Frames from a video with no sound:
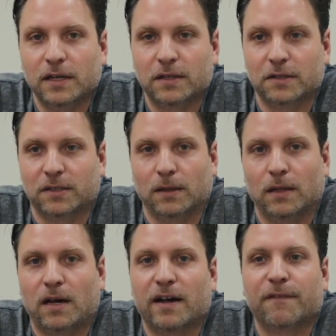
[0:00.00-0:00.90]
There's a
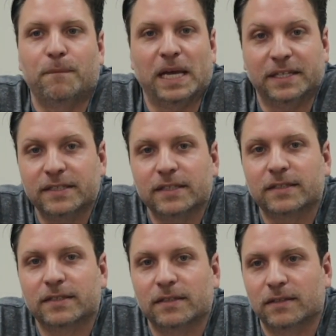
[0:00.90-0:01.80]
lot of
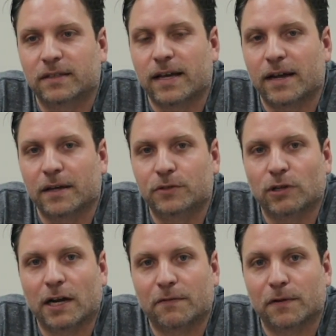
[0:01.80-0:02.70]
basics that a
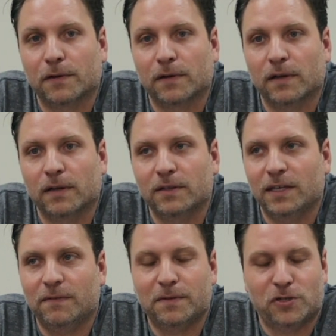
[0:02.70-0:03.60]
driver,
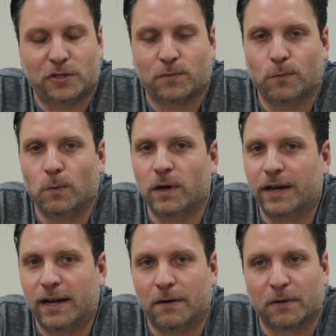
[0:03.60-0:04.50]
even just 1
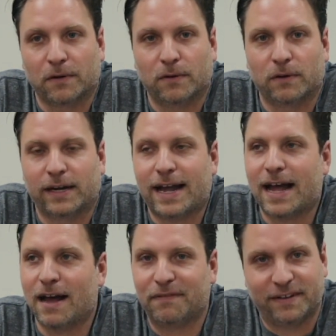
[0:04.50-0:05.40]
hour or a
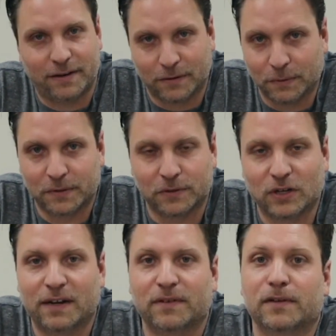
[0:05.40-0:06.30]
half hour with a
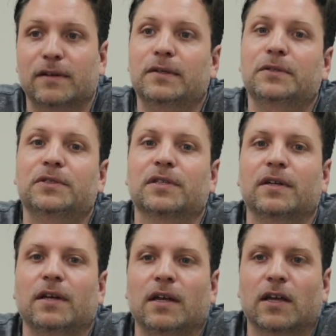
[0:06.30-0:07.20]
driver coach,
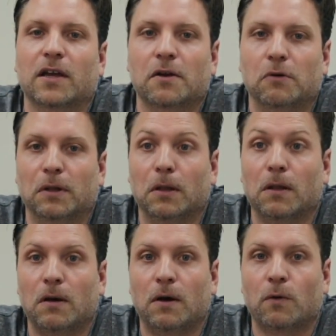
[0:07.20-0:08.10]
can go a
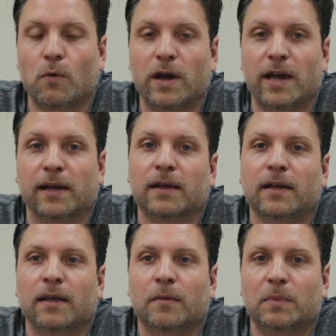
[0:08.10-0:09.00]
long way,
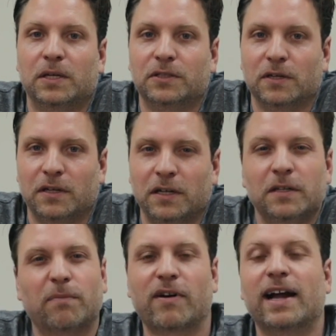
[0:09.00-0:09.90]
because you're going to need
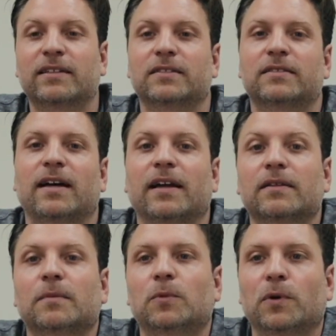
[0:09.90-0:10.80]
to practice that.
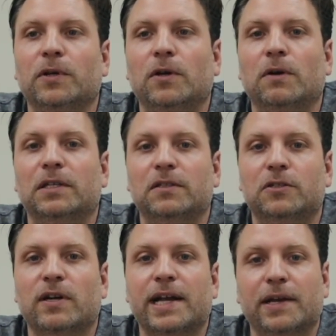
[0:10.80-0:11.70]
The more you go out to the
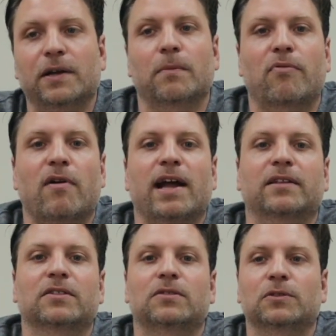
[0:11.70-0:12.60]
track, you're going to
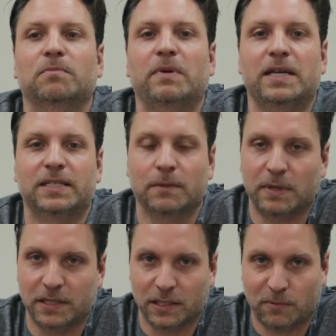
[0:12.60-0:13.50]
practice those basic
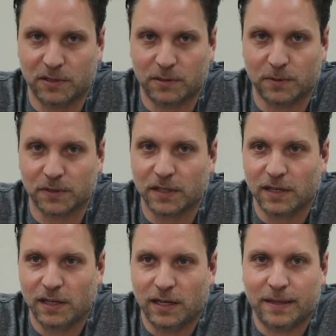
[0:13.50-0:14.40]
principles.
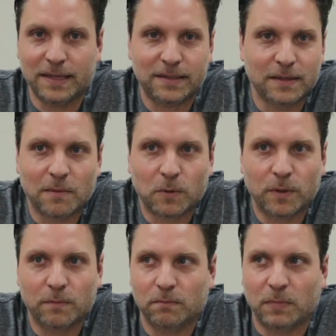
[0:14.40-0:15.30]
And that's the number
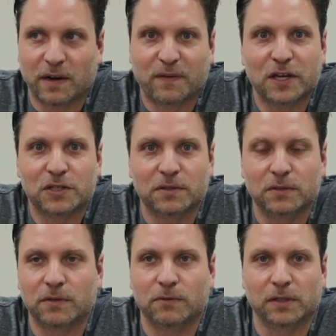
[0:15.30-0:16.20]
one modification you
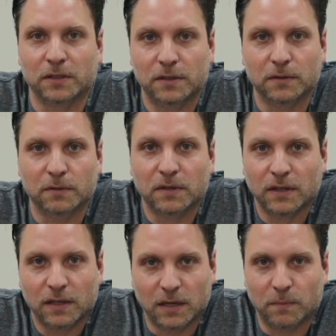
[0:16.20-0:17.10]
can really do
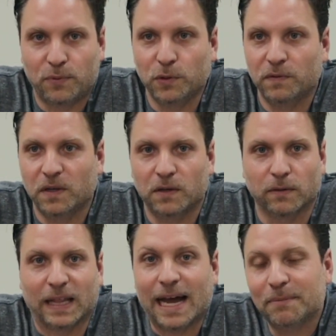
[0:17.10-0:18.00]
in improving your
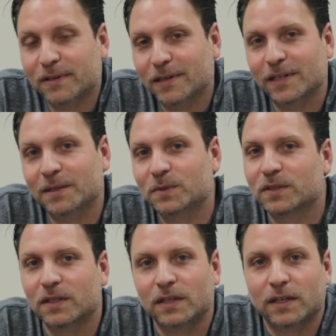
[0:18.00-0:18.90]
lap times,
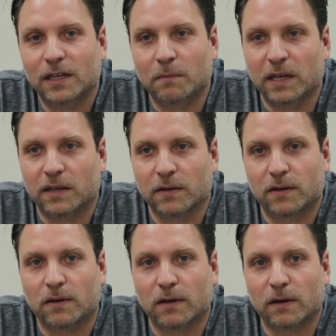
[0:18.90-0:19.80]
in making your
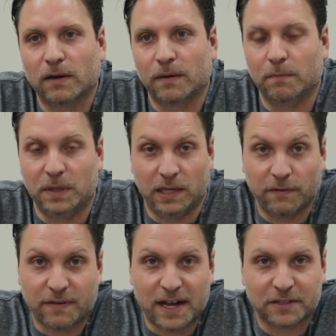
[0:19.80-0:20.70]
car and being
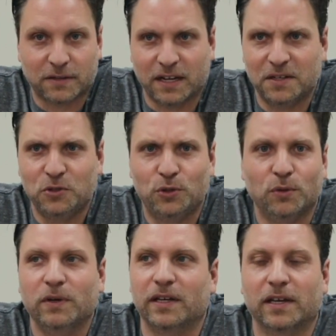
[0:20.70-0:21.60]
faster and
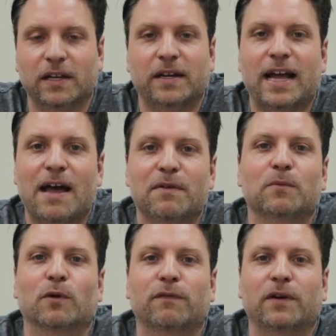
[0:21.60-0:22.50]
enjoying it and having
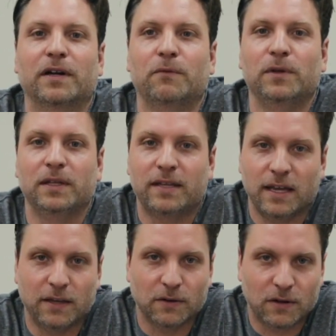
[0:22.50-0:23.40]
more fun and really
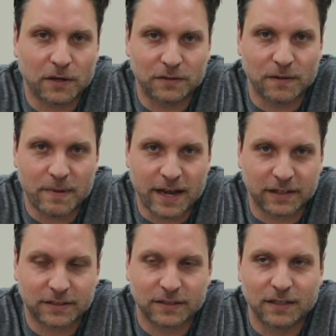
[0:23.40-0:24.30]
taking your car to the max.